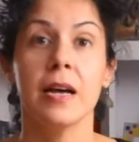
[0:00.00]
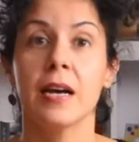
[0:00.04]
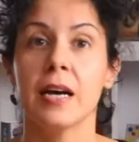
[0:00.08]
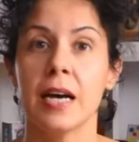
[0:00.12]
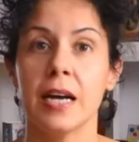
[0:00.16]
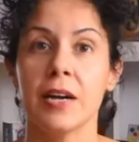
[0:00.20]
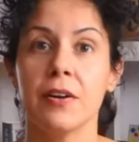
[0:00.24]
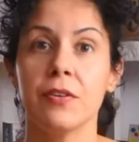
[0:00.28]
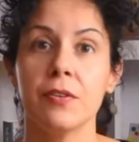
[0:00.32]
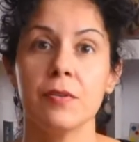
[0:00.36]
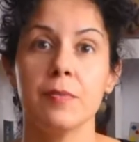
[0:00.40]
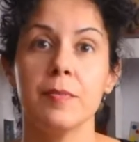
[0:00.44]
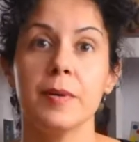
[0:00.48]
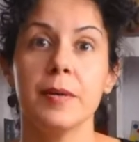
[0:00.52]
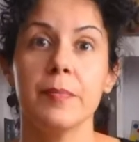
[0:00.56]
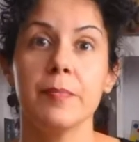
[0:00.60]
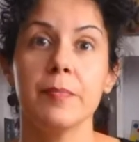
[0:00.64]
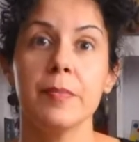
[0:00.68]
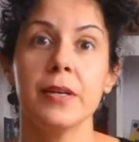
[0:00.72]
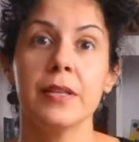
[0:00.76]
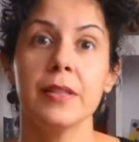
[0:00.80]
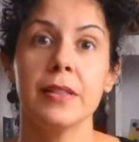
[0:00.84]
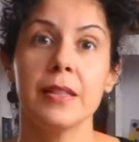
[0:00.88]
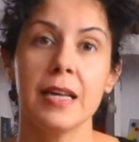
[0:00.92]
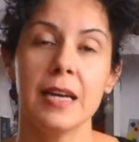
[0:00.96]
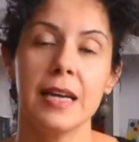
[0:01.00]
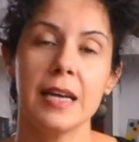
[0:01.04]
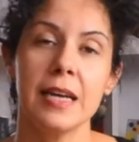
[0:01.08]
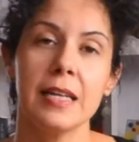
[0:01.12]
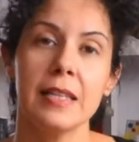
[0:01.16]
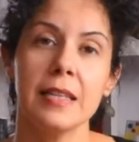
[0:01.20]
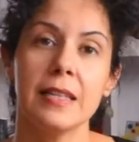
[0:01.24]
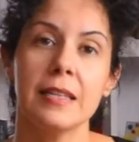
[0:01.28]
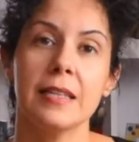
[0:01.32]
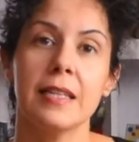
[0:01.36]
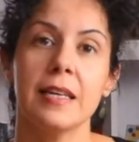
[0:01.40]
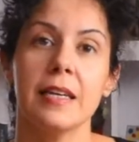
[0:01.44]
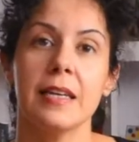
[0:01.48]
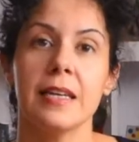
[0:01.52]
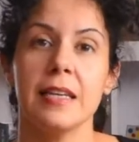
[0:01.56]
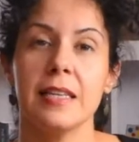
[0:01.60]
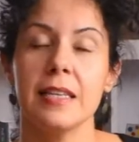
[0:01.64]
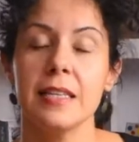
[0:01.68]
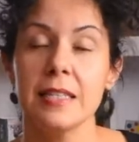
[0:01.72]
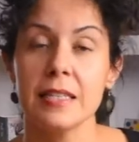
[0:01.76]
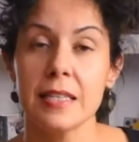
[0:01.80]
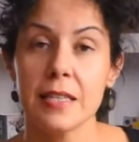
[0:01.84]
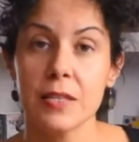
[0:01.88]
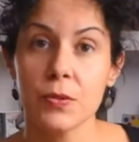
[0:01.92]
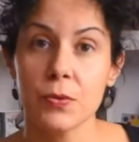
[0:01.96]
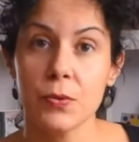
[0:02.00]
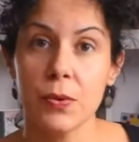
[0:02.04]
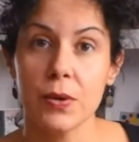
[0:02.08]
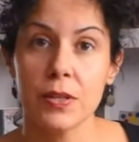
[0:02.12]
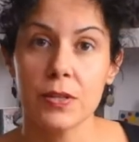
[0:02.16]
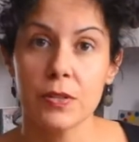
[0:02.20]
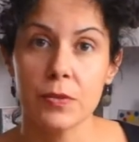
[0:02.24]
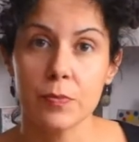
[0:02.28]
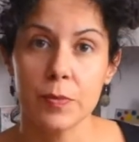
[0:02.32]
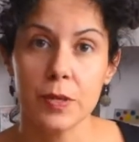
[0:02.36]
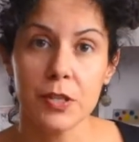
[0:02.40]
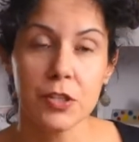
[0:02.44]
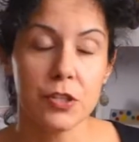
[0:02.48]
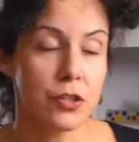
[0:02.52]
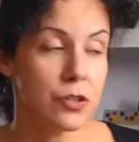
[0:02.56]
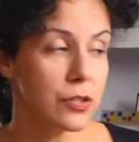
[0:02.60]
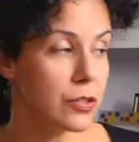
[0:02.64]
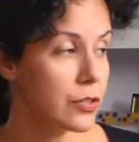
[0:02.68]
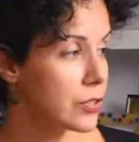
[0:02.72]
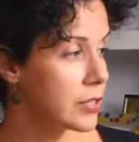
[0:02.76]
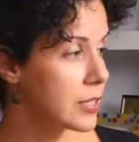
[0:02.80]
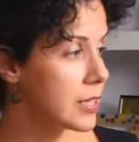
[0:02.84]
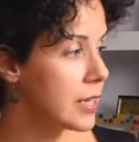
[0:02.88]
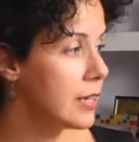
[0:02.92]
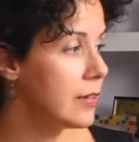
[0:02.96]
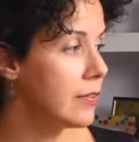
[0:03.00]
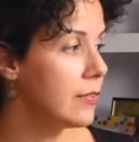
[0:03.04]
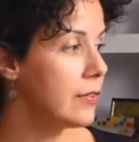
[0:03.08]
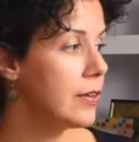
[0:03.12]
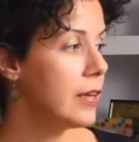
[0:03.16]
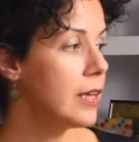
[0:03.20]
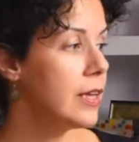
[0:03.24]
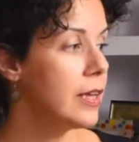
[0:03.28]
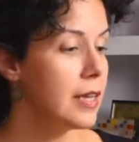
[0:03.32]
And remember that the easiest way to measure yourself